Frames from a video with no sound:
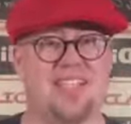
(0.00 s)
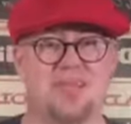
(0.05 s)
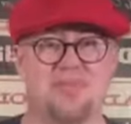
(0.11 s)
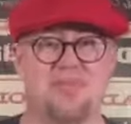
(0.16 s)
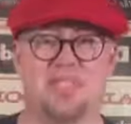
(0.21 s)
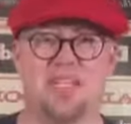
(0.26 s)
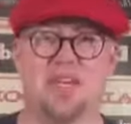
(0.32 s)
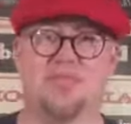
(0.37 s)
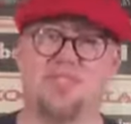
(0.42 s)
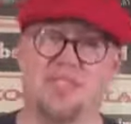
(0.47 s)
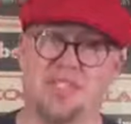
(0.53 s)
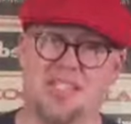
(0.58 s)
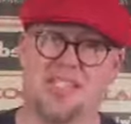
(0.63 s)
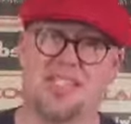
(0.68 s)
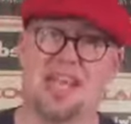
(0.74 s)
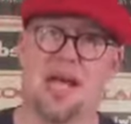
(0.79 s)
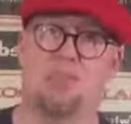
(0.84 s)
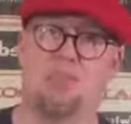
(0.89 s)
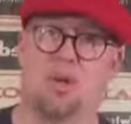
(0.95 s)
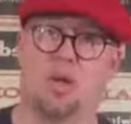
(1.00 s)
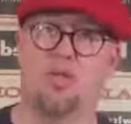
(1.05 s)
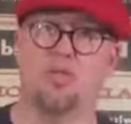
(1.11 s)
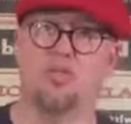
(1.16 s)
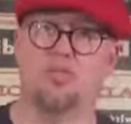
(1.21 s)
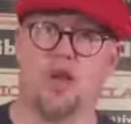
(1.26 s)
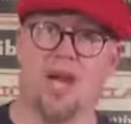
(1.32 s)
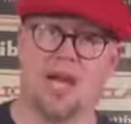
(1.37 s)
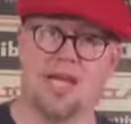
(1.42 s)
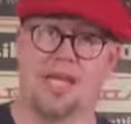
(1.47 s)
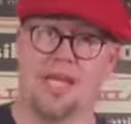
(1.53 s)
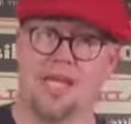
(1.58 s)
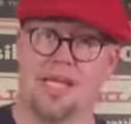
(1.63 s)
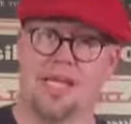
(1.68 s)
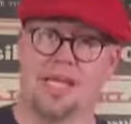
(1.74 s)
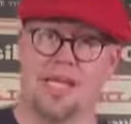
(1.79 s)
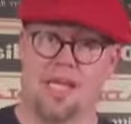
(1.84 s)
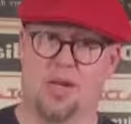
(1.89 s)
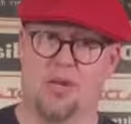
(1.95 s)
himself to stop Ultron
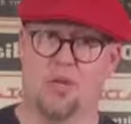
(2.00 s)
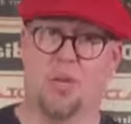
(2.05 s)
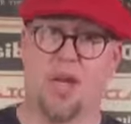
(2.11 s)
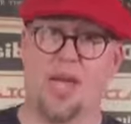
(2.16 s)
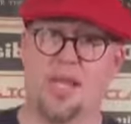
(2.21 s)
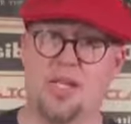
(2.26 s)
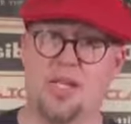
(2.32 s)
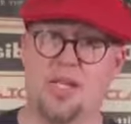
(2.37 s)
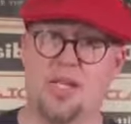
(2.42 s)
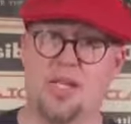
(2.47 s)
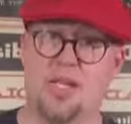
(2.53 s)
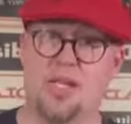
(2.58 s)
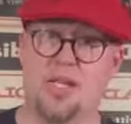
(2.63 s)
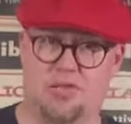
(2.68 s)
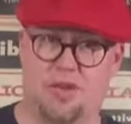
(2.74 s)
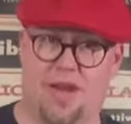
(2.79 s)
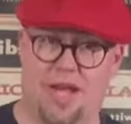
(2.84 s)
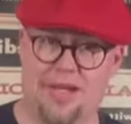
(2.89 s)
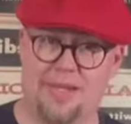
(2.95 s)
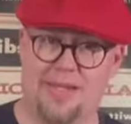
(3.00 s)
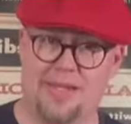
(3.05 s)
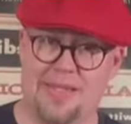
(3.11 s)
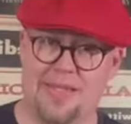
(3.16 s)
in Rage of Ultron.